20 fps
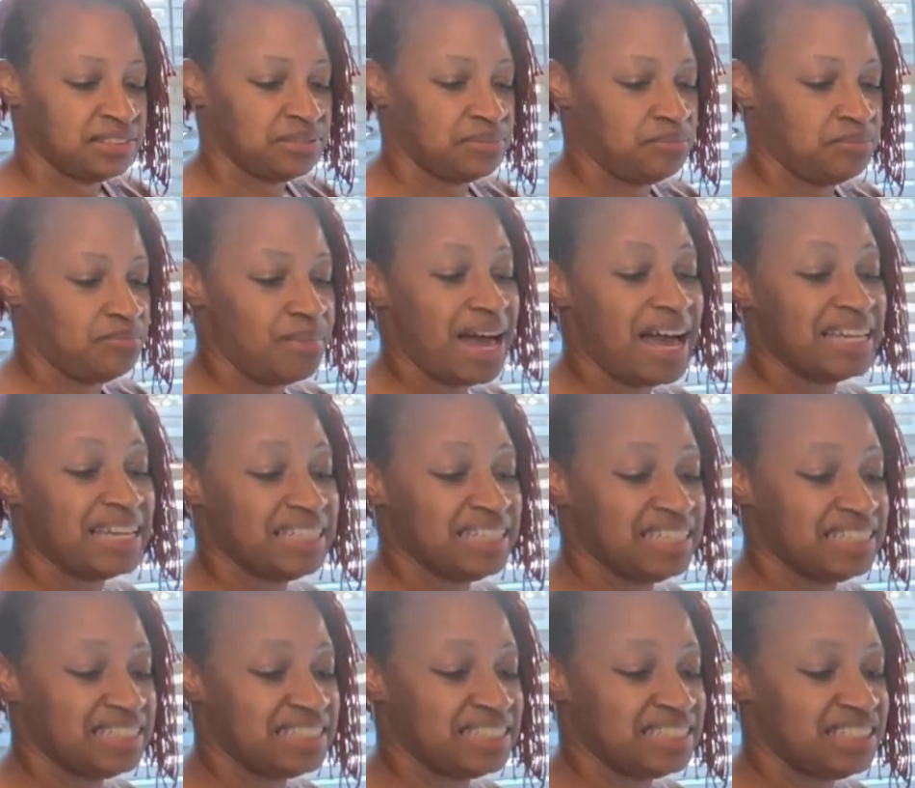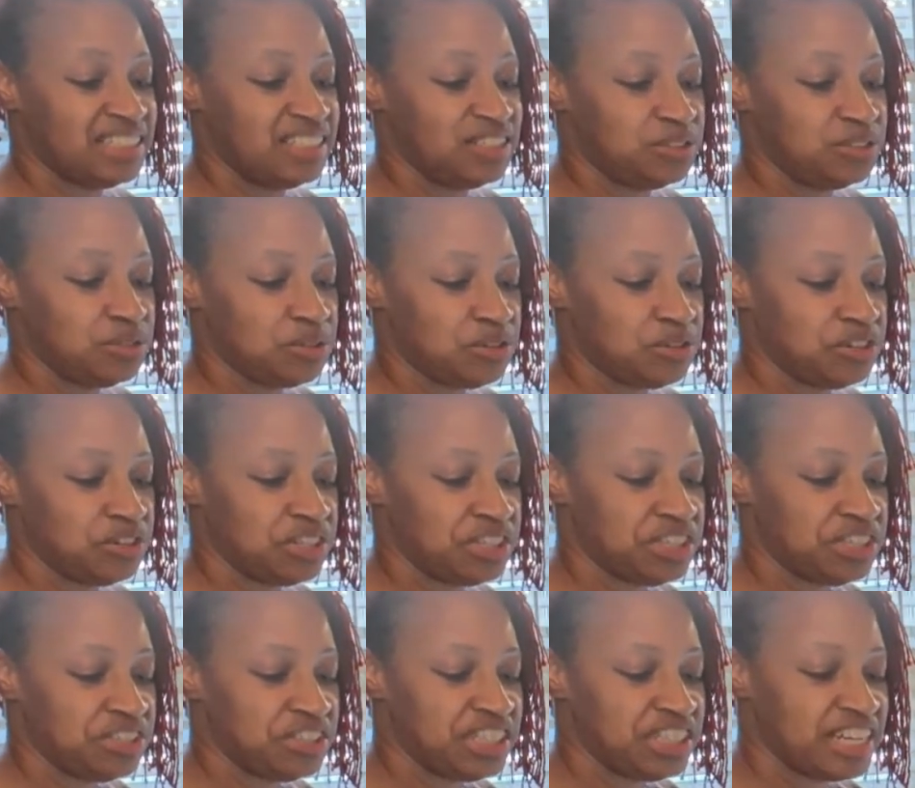Mine ended a little
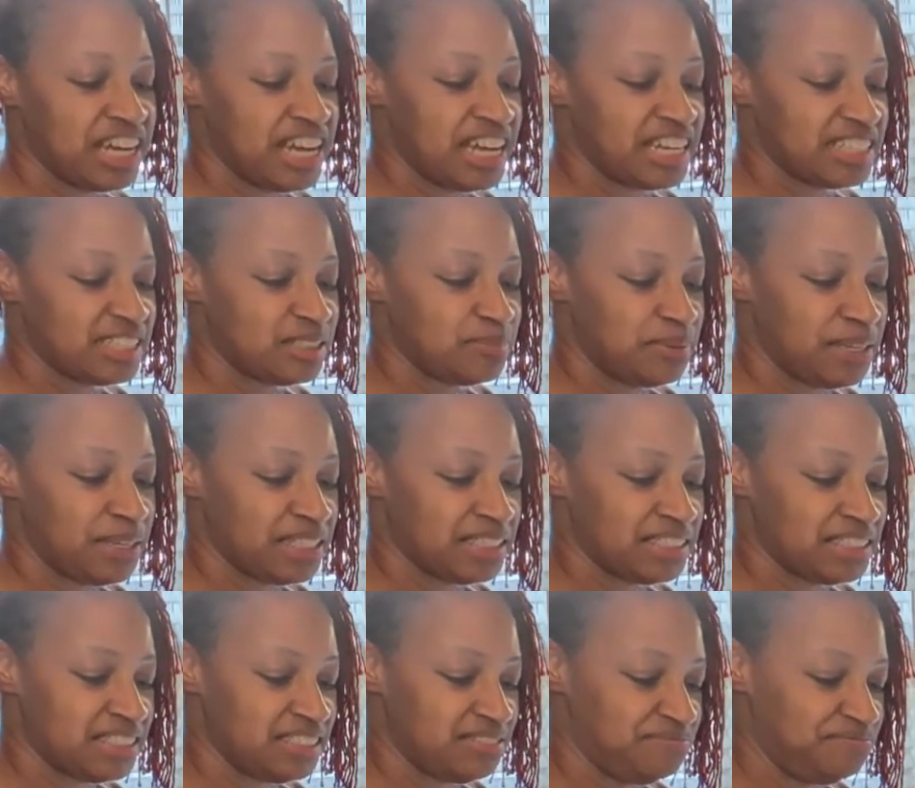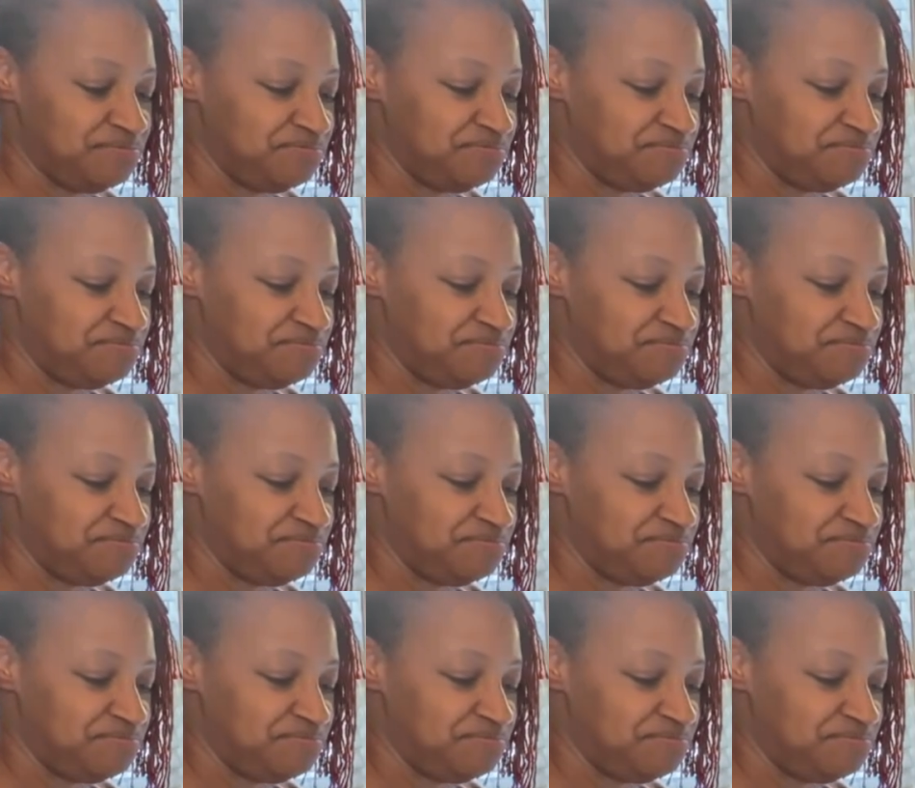earlier than I expected.